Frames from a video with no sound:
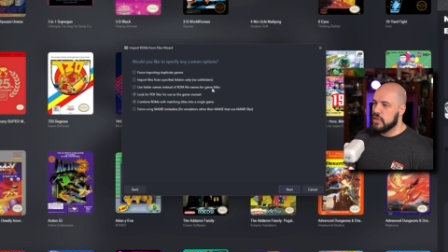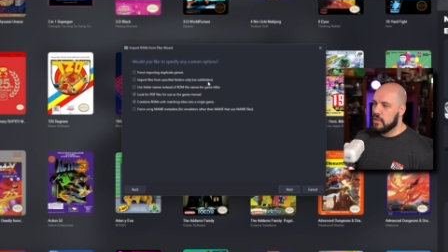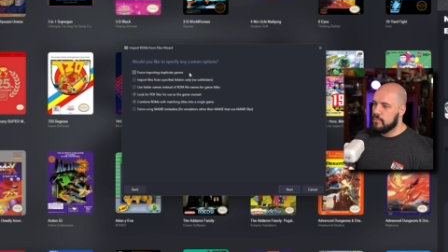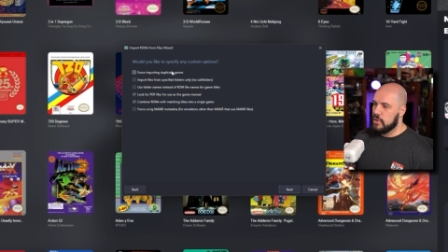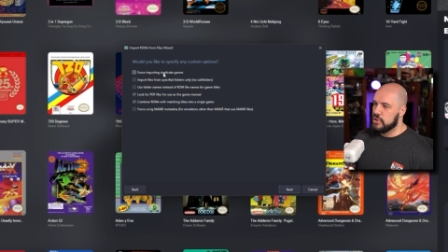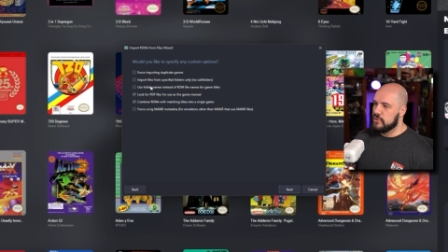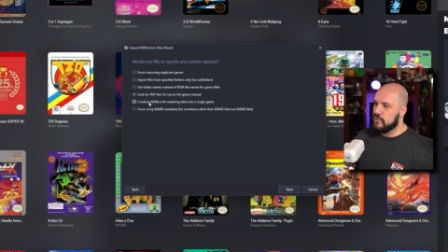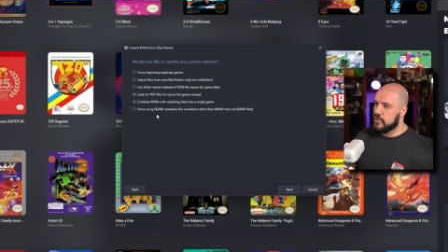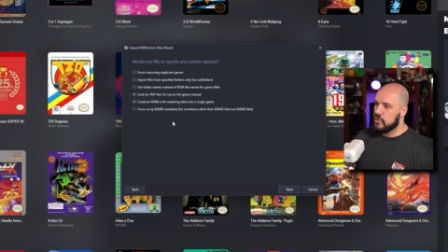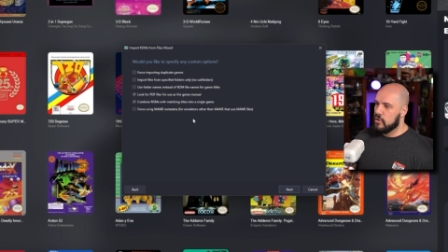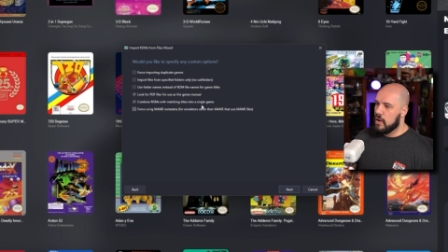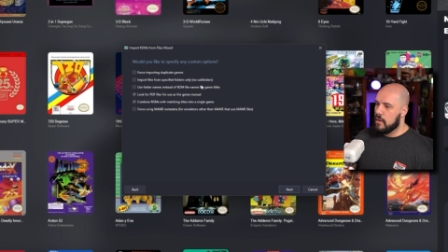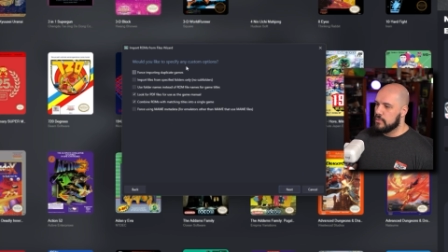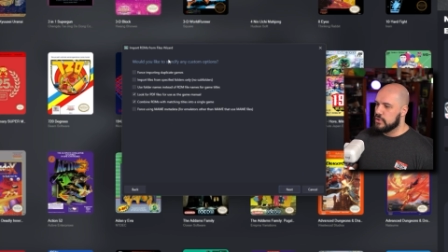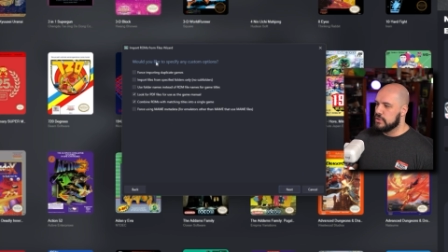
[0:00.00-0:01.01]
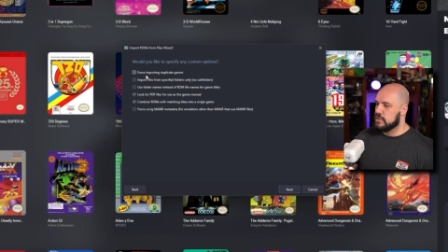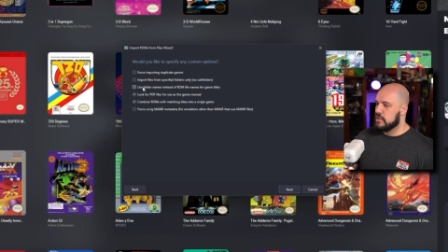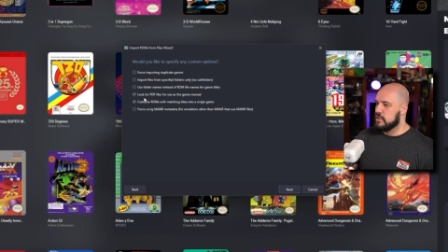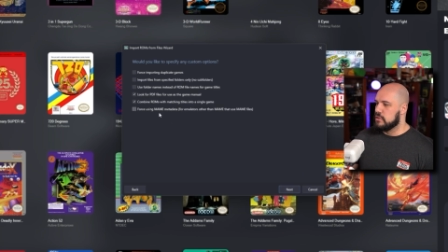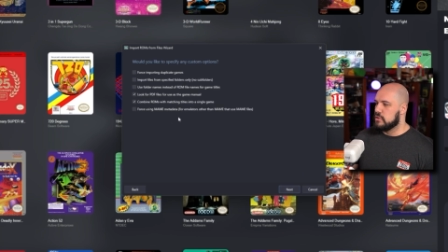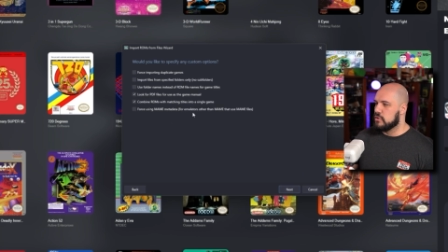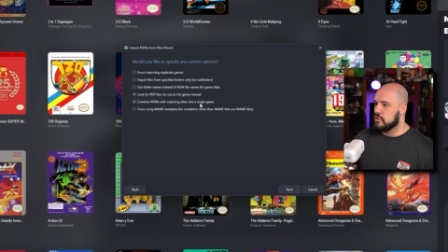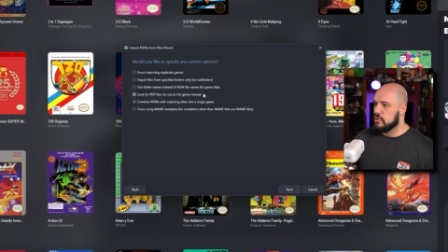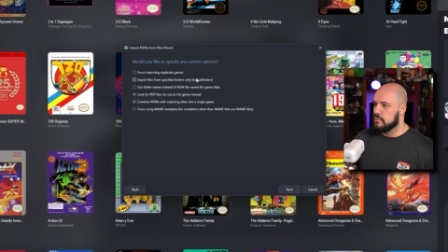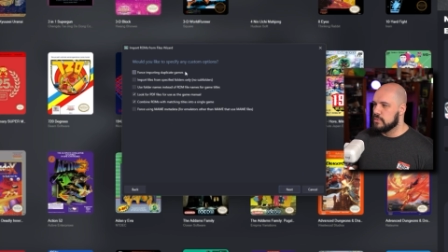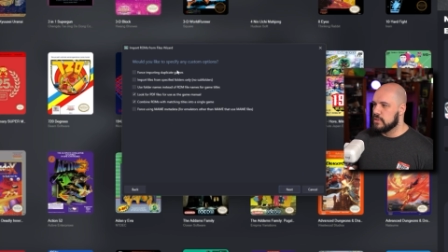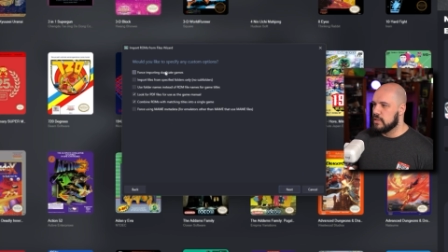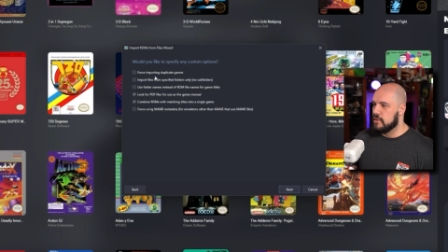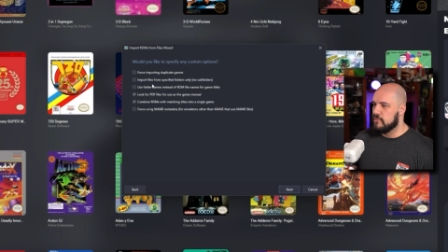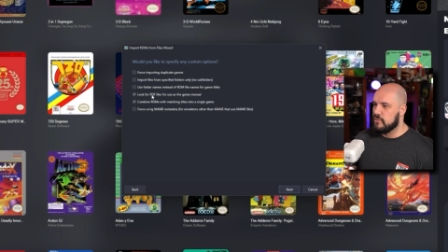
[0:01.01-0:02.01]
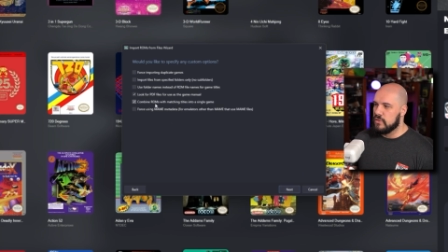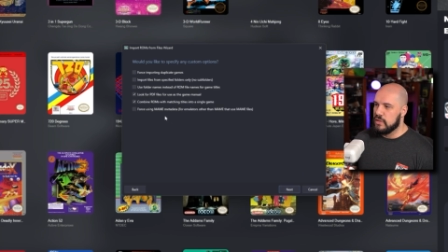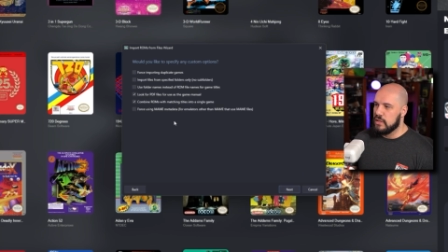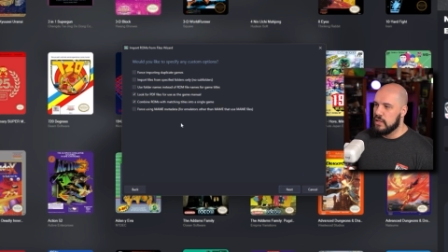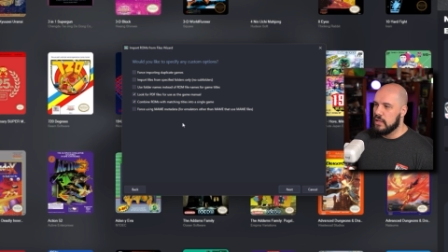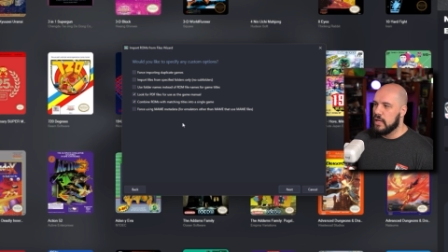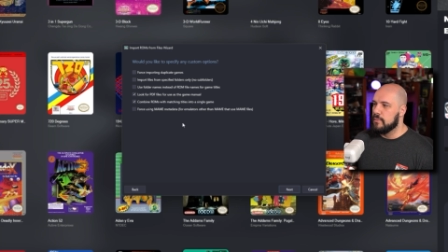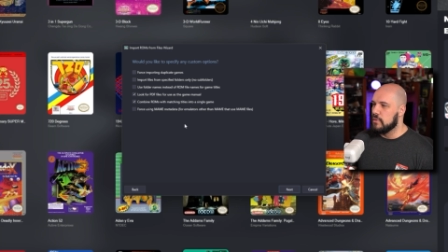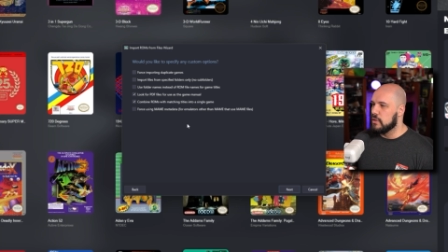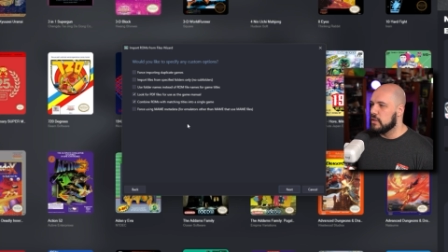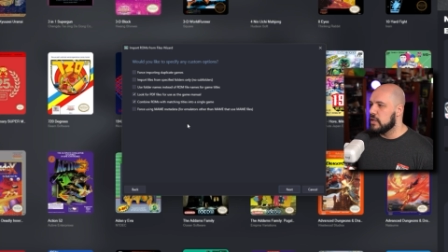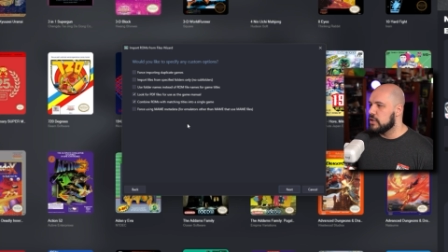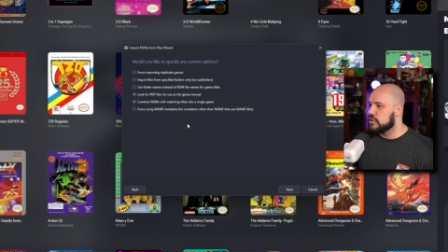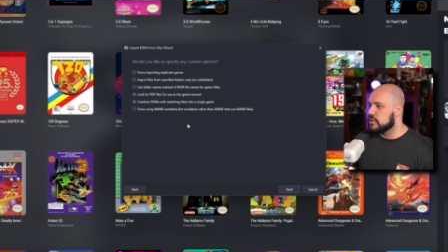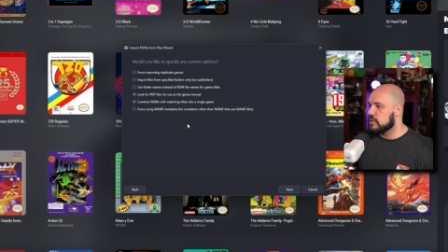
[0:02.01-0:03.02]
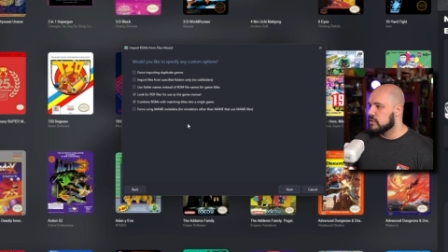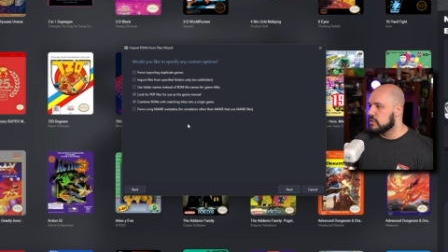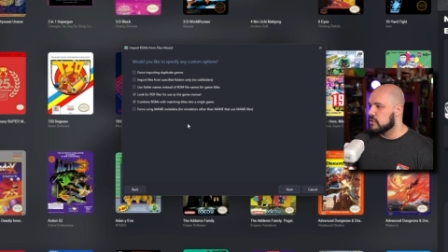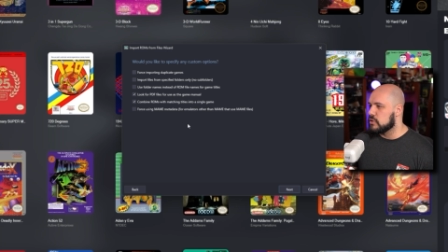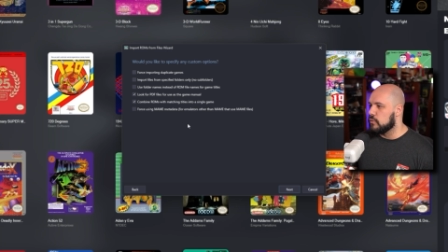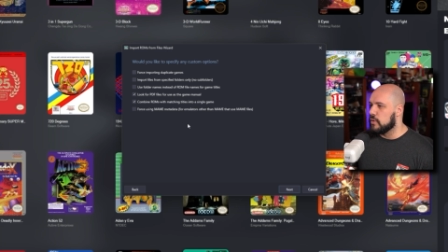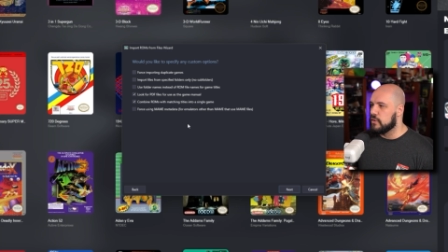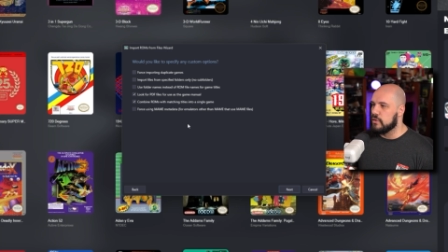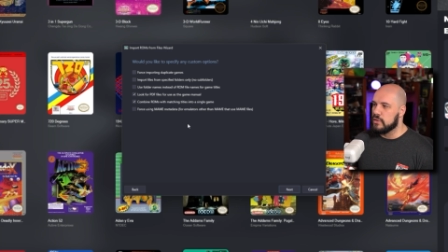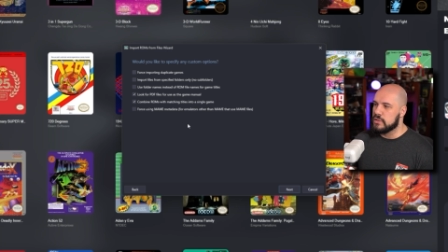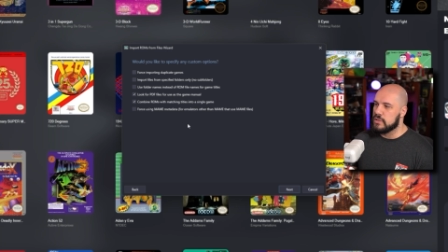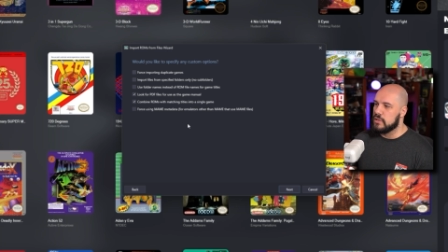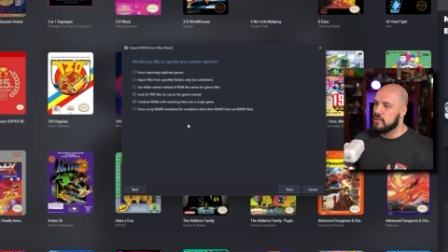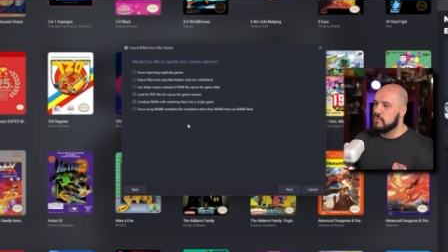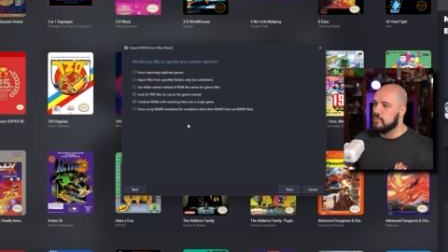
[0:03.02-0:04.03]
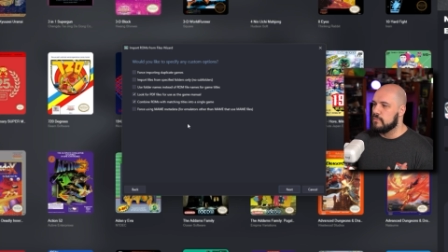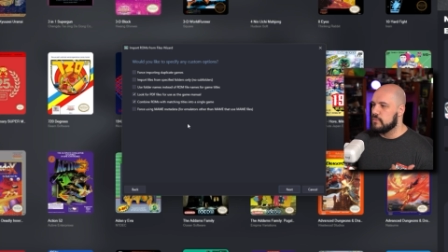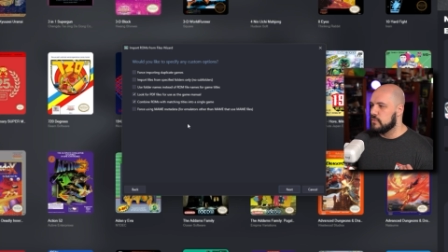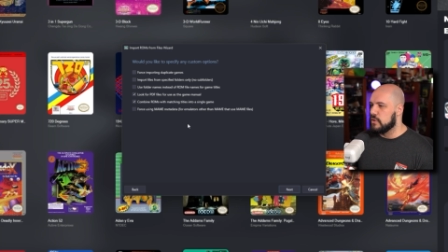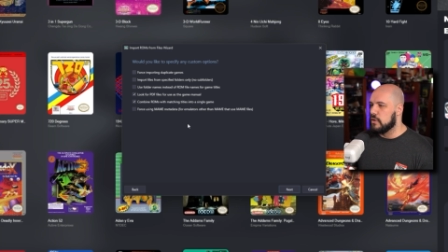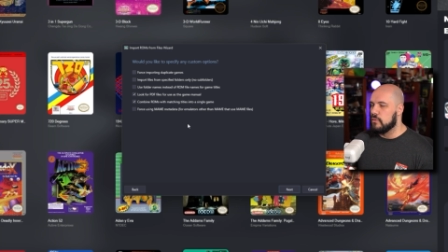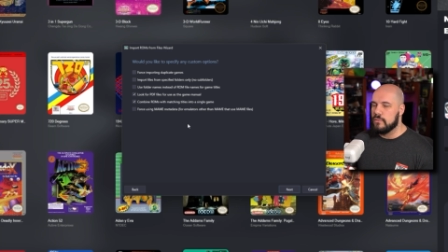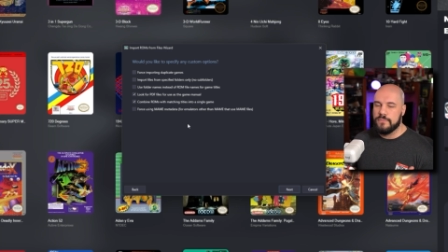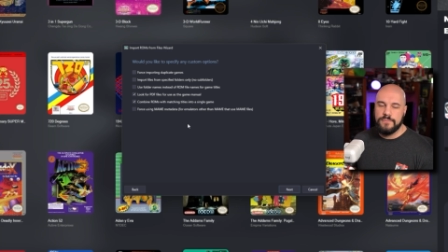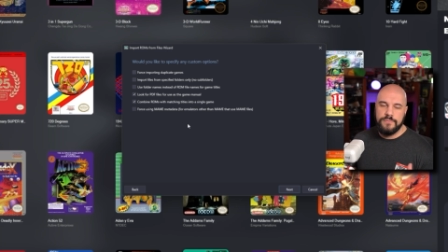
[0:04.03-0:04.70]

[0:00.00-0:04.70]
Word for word: a bunch of other options in terms of the emulation. So whether it's going to, you know,